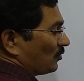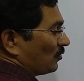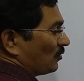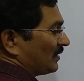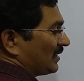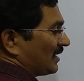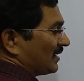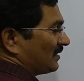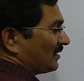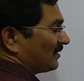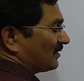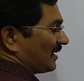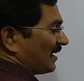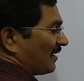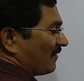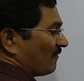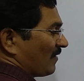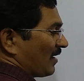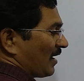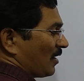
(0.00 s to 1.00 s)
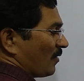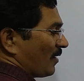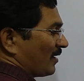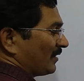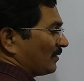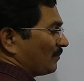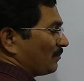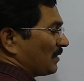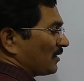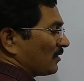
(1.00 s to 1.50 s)
you will get the same value.
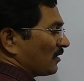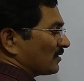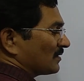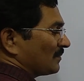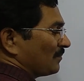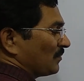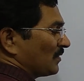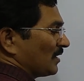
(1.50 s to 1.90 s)
And because